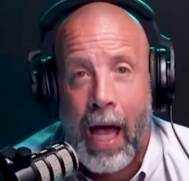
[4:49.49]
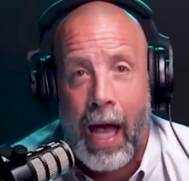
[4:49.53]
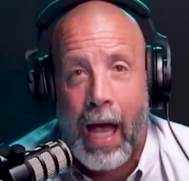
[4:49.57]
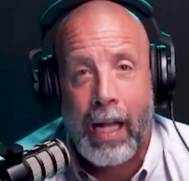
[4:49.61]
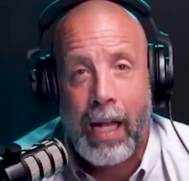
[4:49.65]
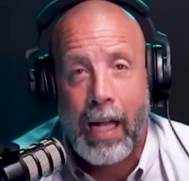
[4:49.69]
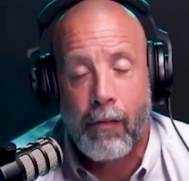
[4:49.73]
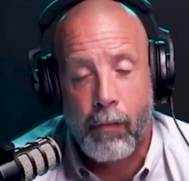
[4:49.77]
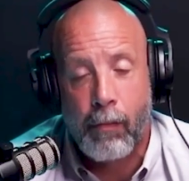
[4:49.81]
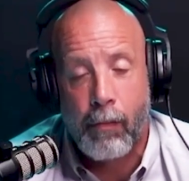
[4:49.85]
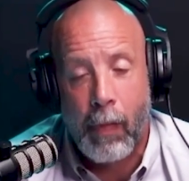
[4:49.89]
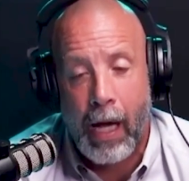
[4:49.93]

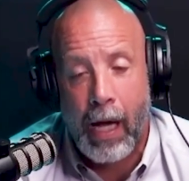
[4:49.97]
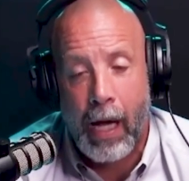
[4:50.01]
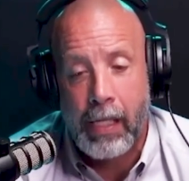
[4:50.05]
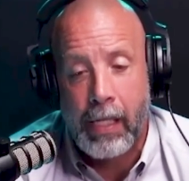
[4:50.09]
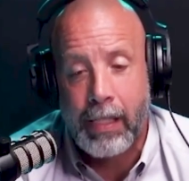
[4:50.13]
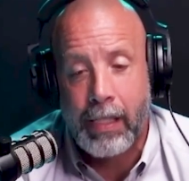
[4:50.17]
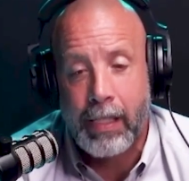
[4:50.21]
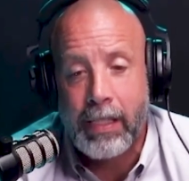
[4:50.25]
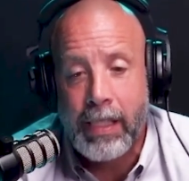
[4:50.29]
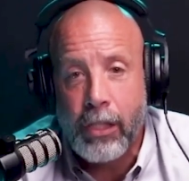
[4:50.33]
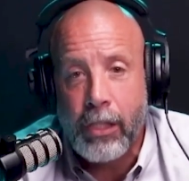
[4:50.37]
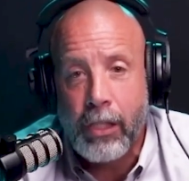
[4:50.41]
And if my
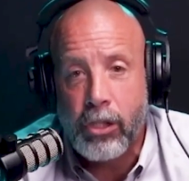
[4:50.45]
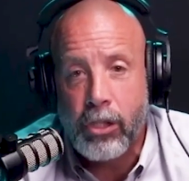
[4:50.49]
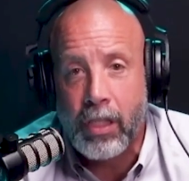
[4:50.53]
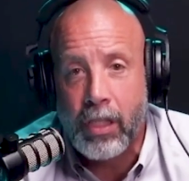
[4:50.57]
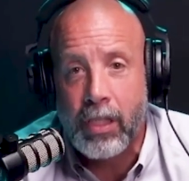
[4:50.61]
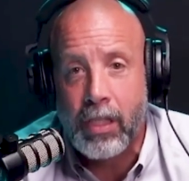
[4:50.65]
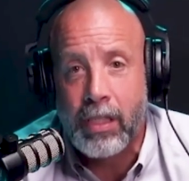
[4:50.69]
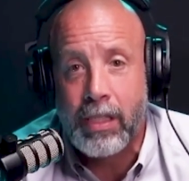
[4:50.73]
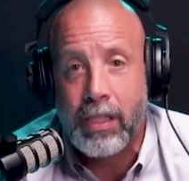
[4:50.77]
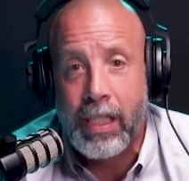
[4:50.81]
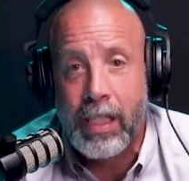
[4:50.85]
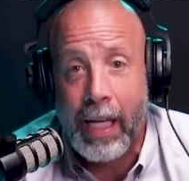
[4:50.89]

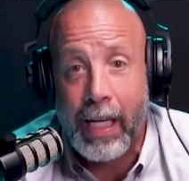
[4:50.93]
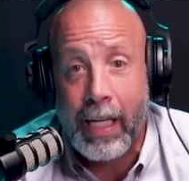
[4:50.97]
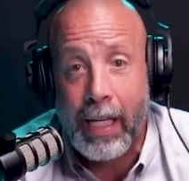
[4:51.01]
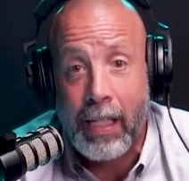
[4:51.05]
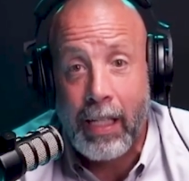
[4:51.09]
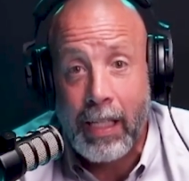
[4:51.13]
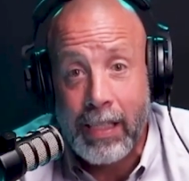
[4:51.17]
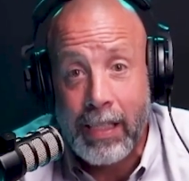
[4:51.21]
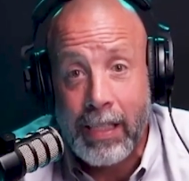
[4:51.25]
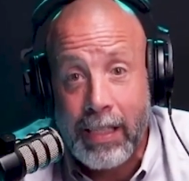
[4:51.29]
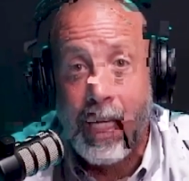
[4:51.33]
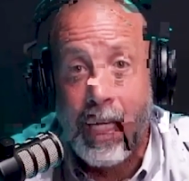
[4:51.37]
decisions stay
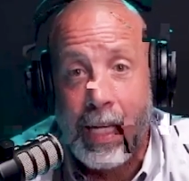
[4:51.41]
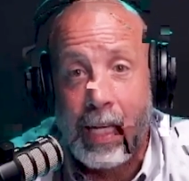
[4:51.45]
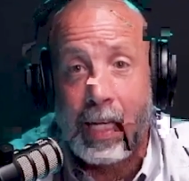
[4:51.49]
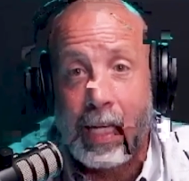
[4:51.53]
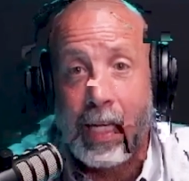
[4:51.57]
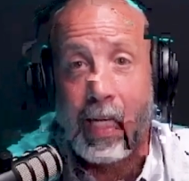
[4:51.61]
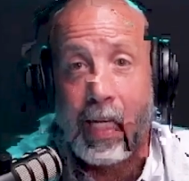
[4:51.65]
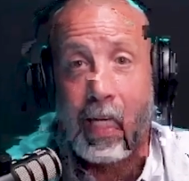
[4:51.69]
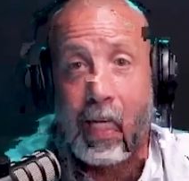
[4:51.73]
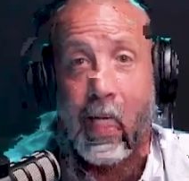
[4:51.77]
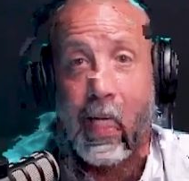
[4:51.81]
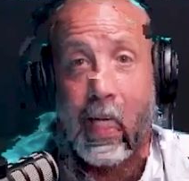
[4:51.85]

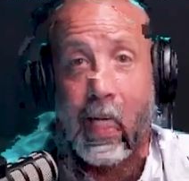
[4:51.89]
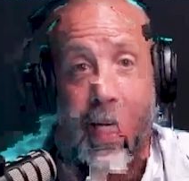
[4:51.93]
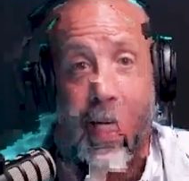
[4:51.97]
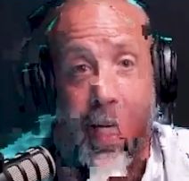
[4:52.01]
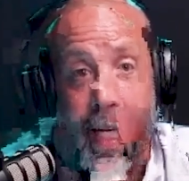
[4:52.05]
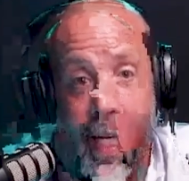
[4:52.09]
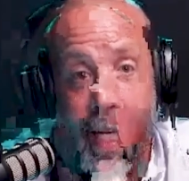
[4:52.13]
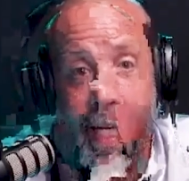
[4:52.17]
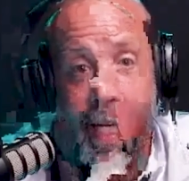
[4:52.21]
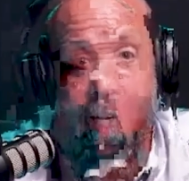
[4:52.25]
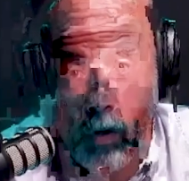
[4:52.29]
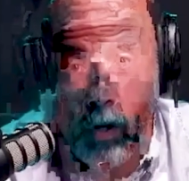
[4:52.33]
consistent,
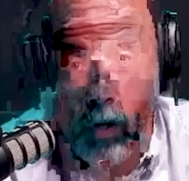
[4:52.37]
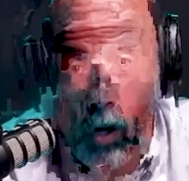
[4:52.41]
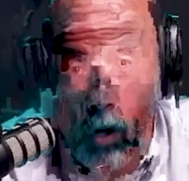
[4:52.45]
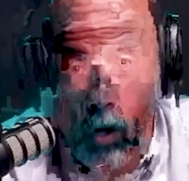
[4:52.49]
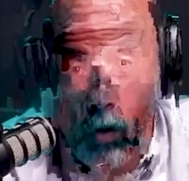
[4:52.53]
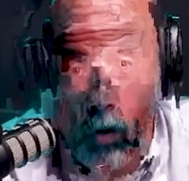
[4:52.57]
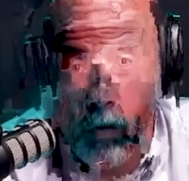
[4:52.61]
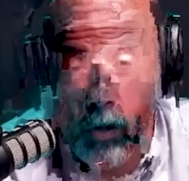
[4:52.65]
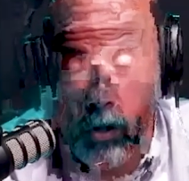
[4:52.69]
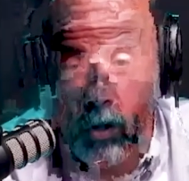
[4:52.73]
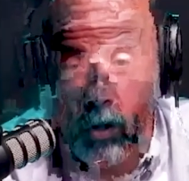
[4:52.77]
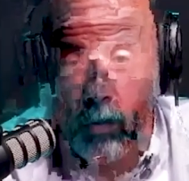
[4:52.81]
like over and
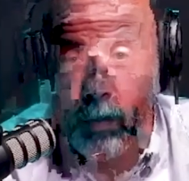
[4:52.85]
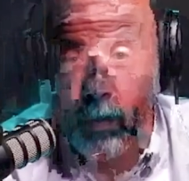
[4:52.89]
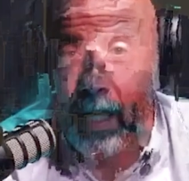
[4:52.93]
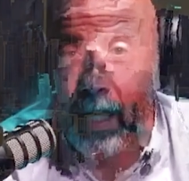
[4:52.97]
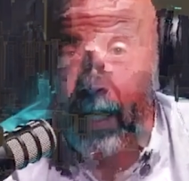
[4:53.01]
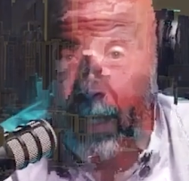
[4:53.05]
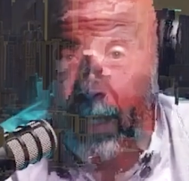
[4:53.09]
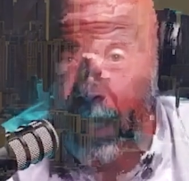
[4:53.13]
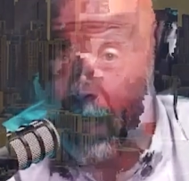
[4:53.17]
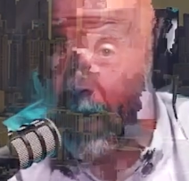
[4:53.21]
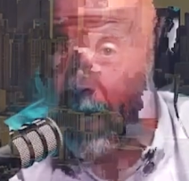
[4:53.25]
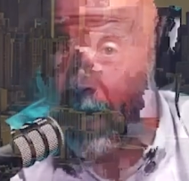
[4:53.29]
over, you'll
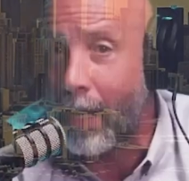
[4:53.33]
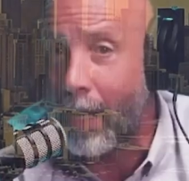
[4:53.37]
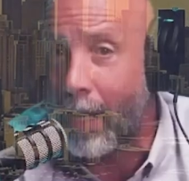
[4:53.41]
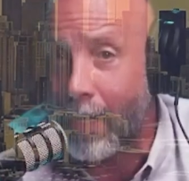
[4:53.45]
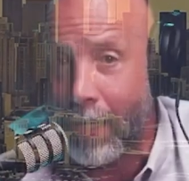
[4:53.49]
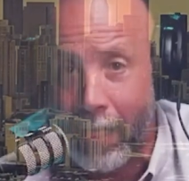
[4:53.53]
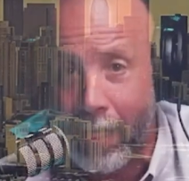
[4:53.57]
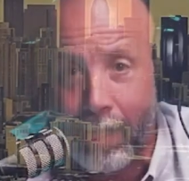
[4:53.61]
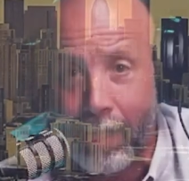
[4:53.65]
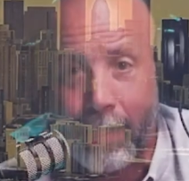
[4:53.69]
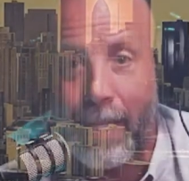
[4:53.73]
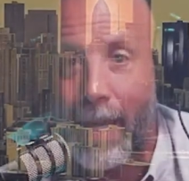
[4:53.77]
be like, yeah,
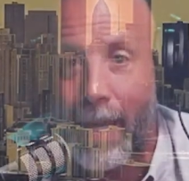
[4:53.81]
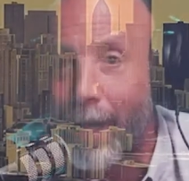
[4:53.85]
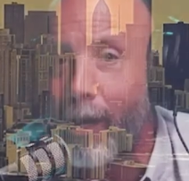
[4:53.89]
I get